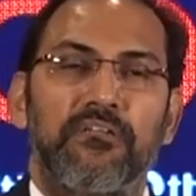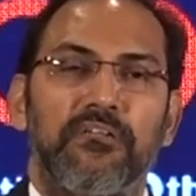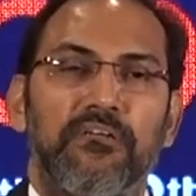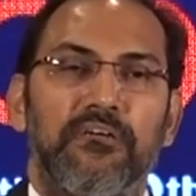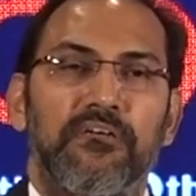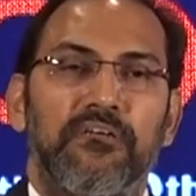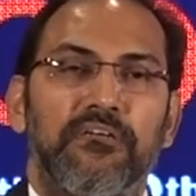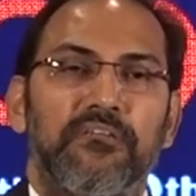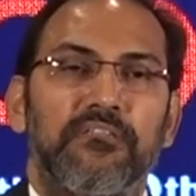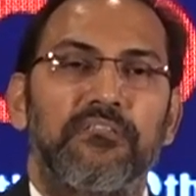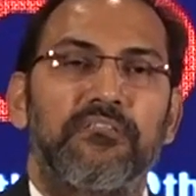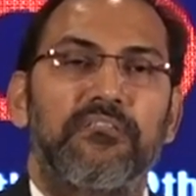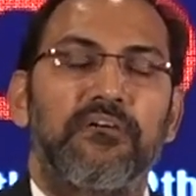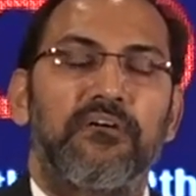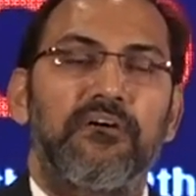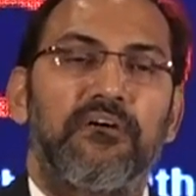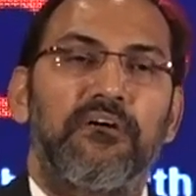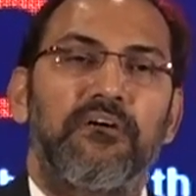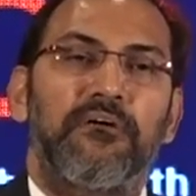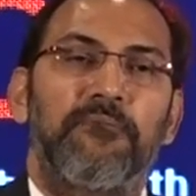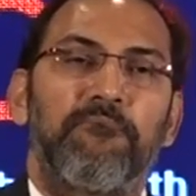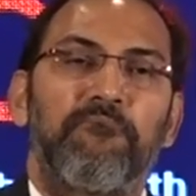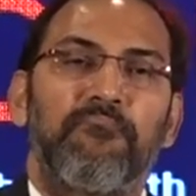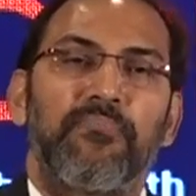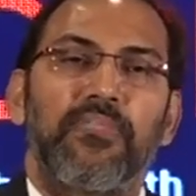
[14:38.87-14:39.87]

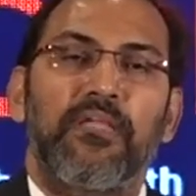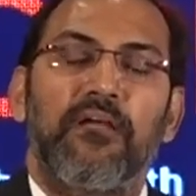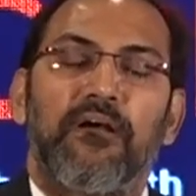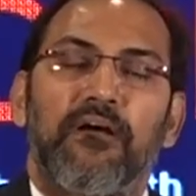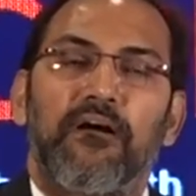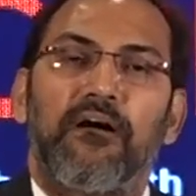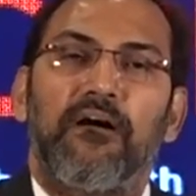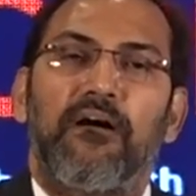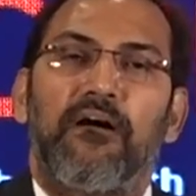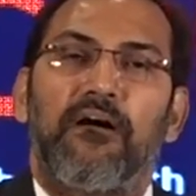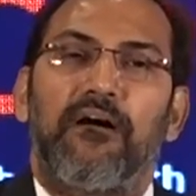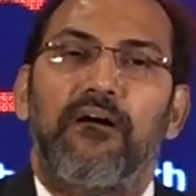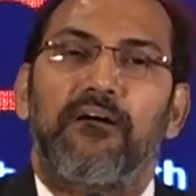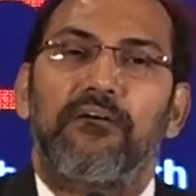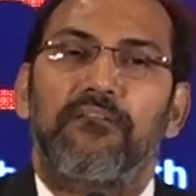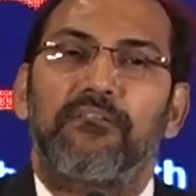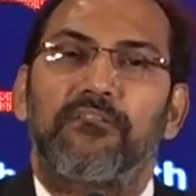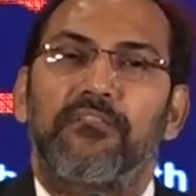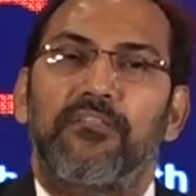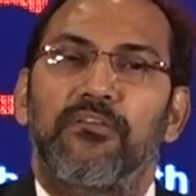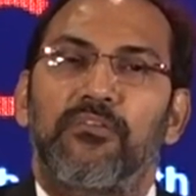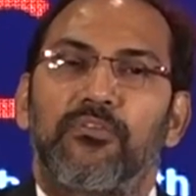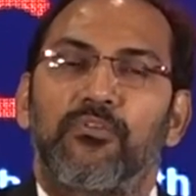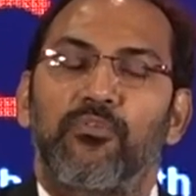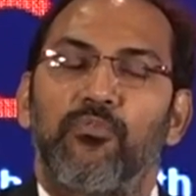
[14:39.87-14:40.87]
the
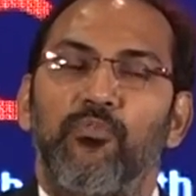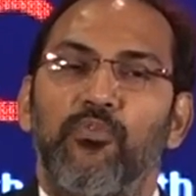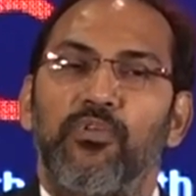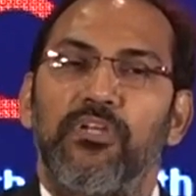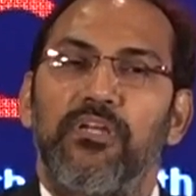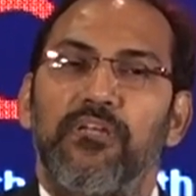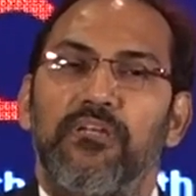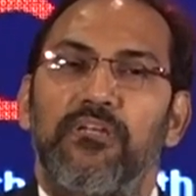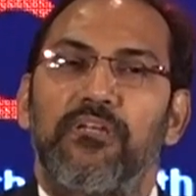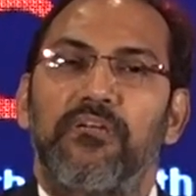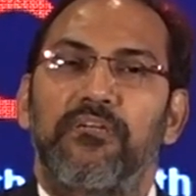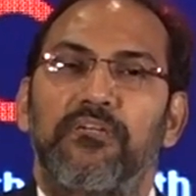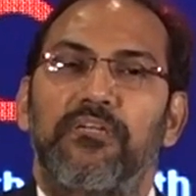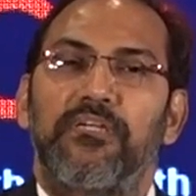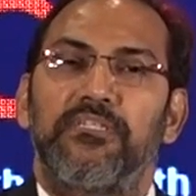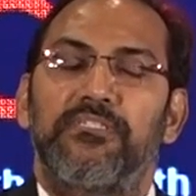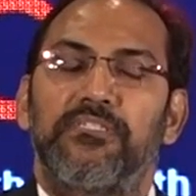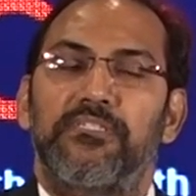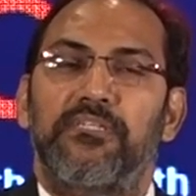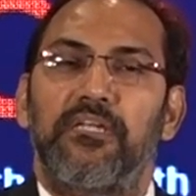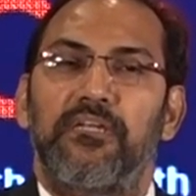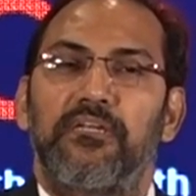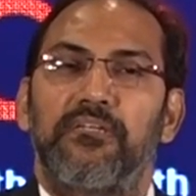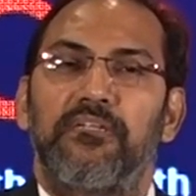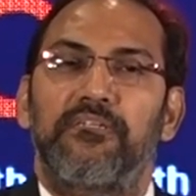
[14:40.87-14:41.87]
Rural
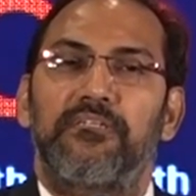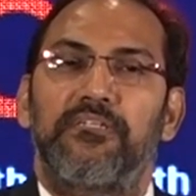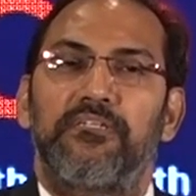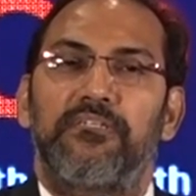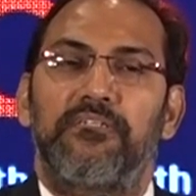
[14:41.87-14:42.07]
Digital